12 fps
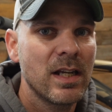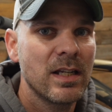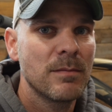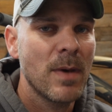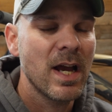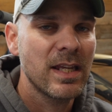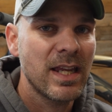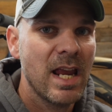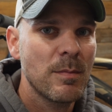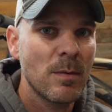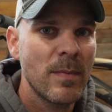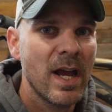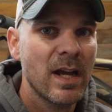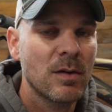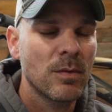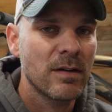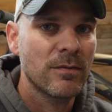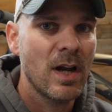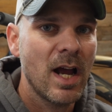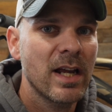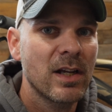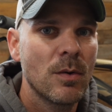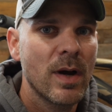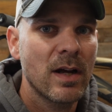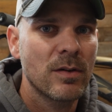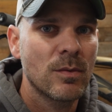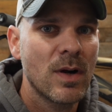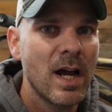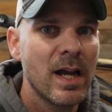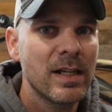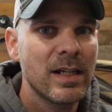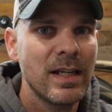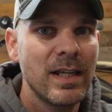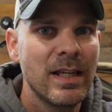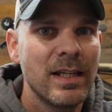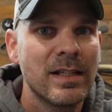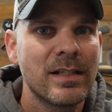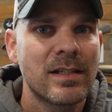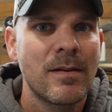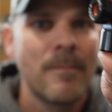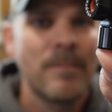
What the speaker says: in my Camelback whenever I go out and ride, is